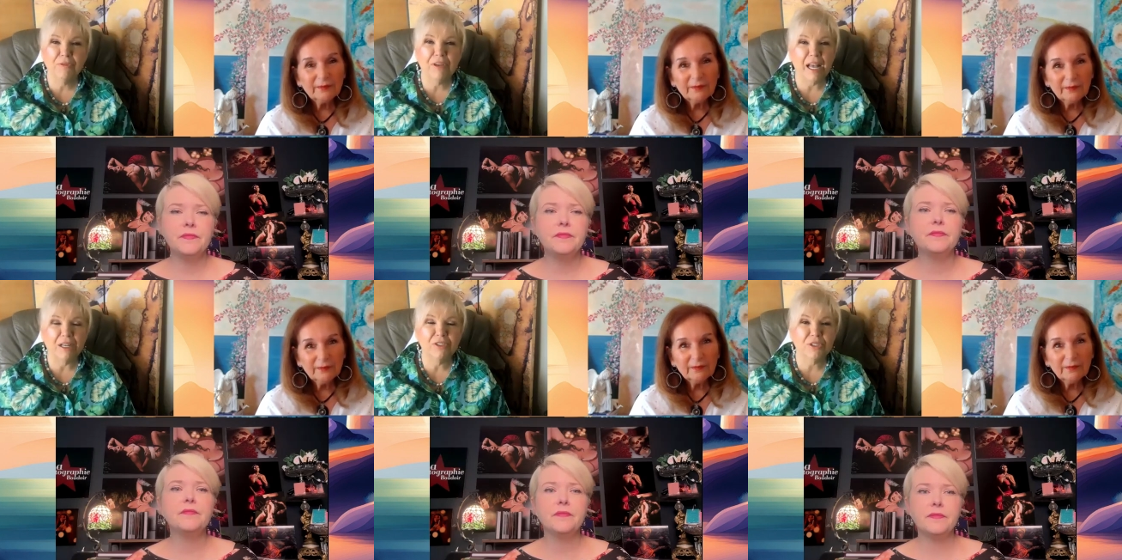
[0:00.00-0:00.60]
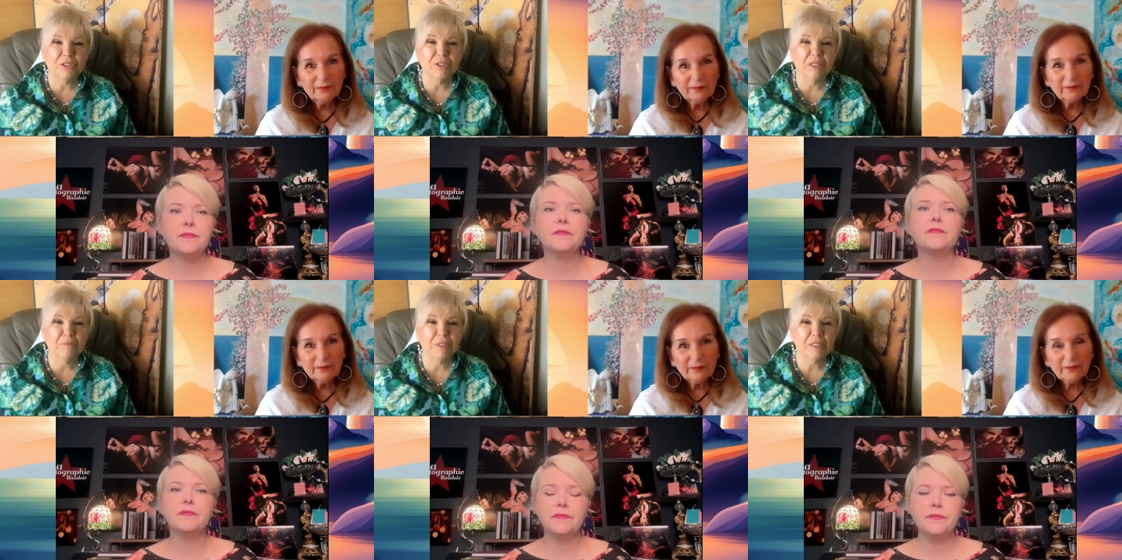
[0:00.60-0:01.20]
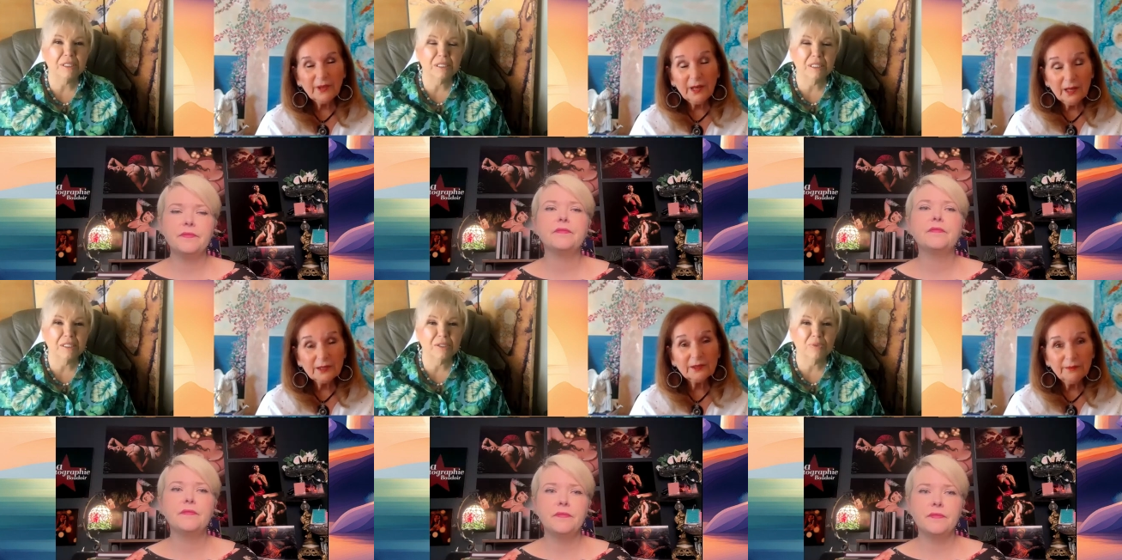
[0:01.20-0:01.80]
Speaker 1: factor in
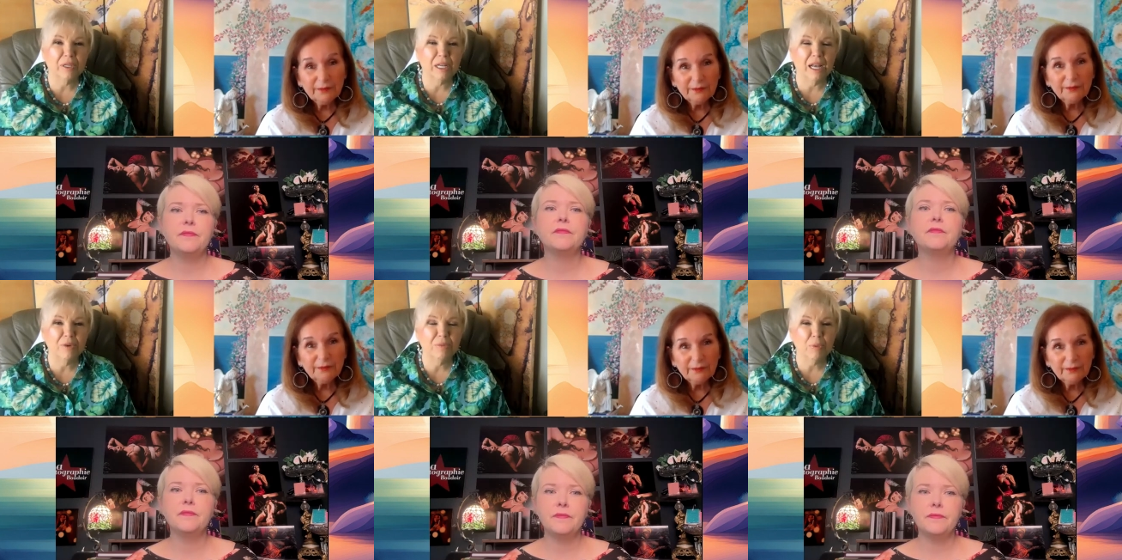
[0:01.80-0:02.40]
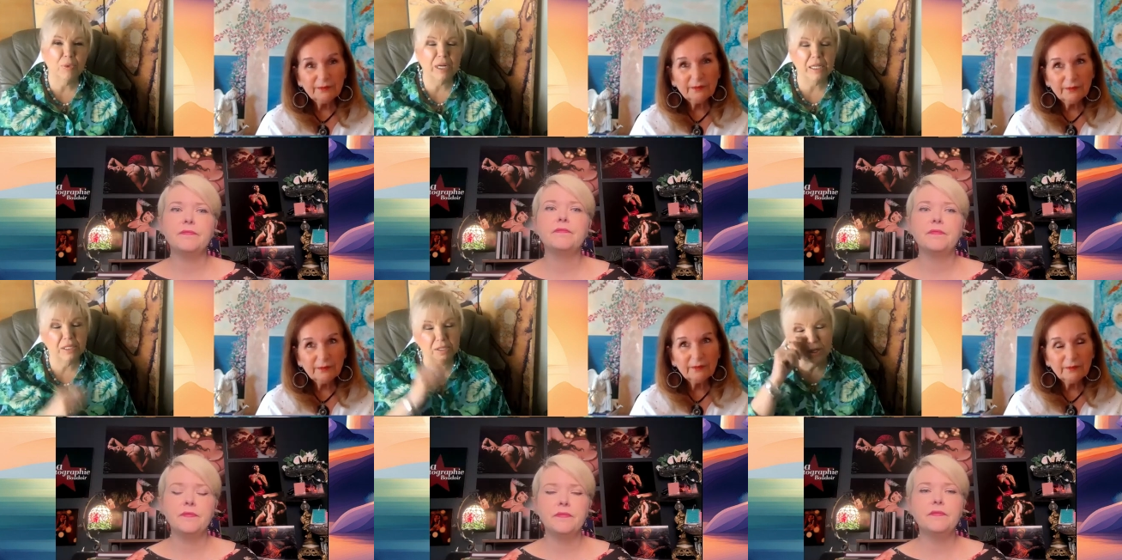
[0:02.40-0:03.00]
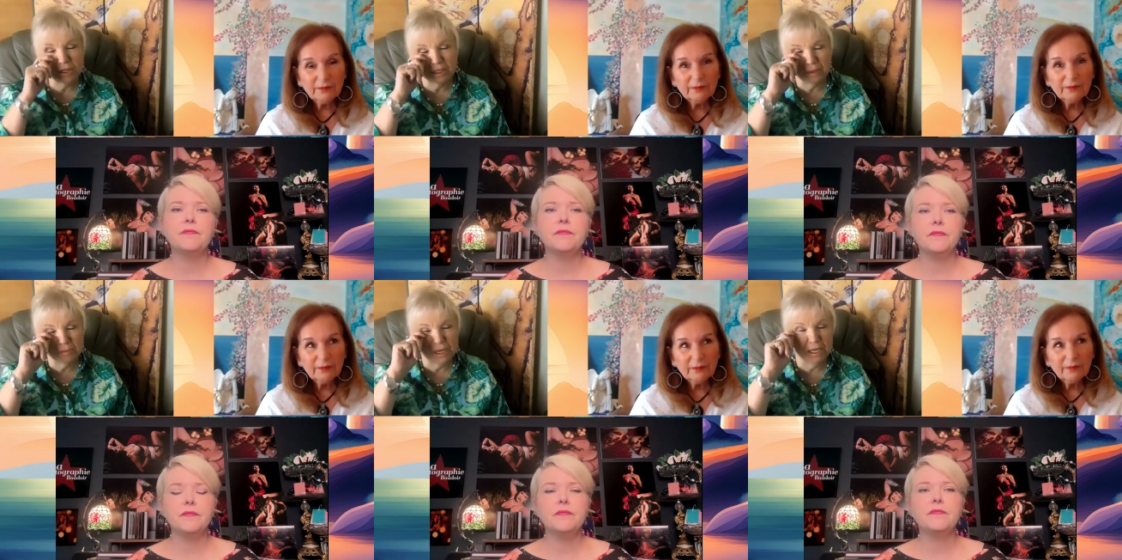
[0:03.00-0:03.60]
business. When I remember when I started
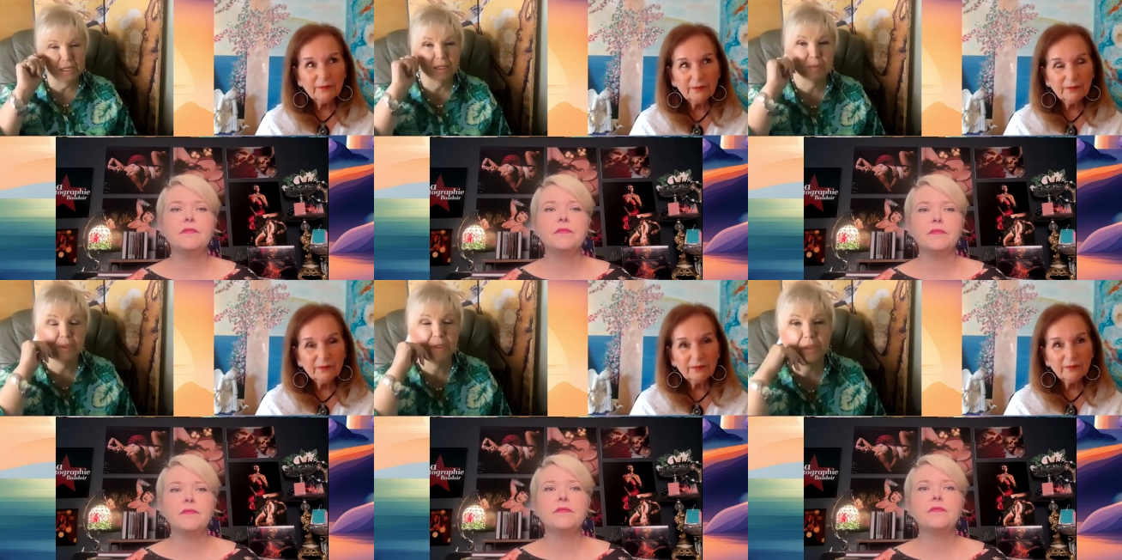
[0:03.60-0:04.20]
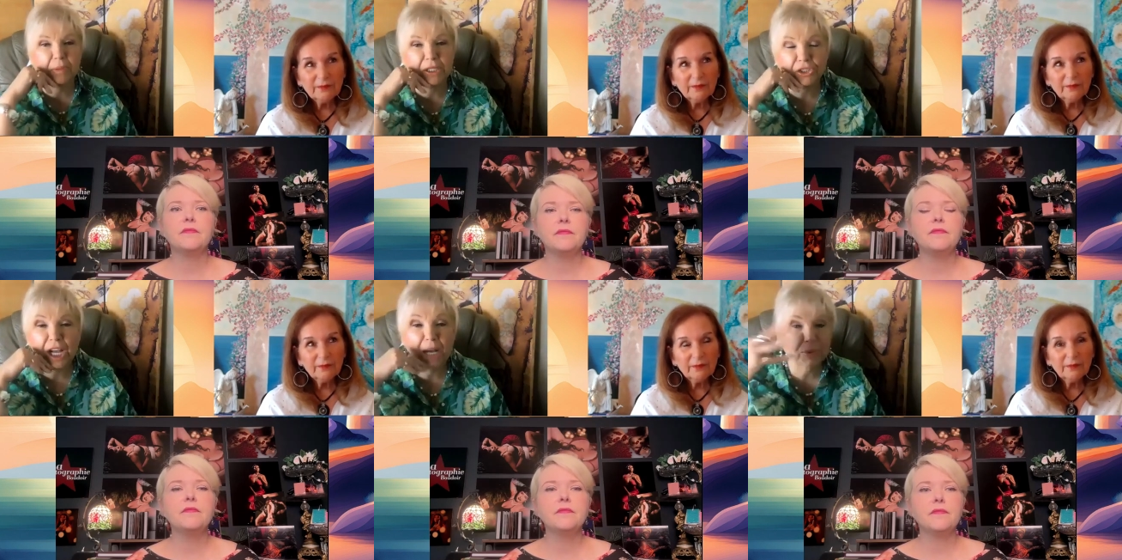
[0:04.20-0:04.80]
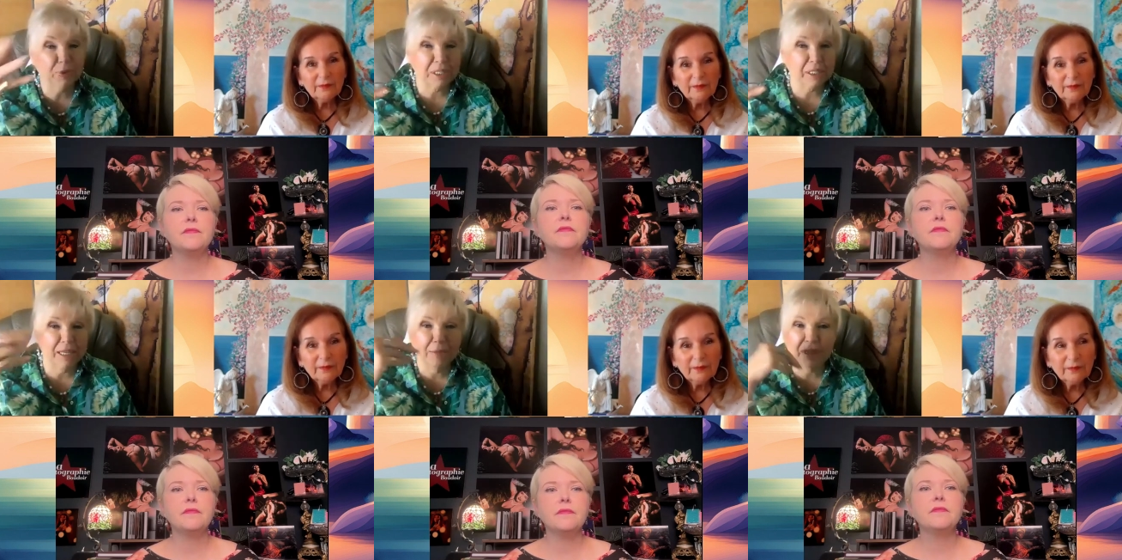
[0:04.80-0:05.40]
my um, my shop, it was the
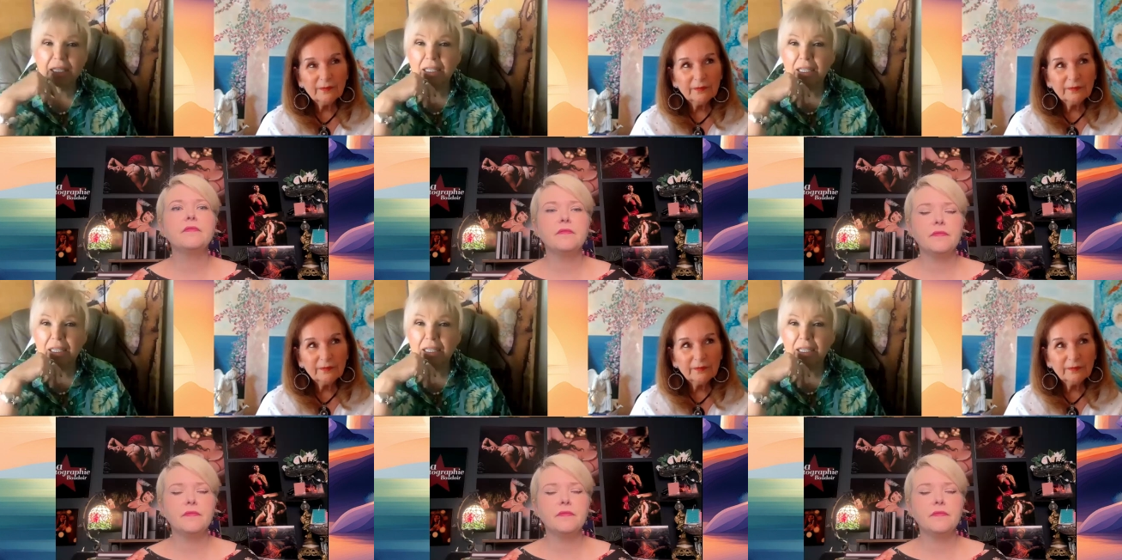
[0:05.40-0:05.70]
same thing.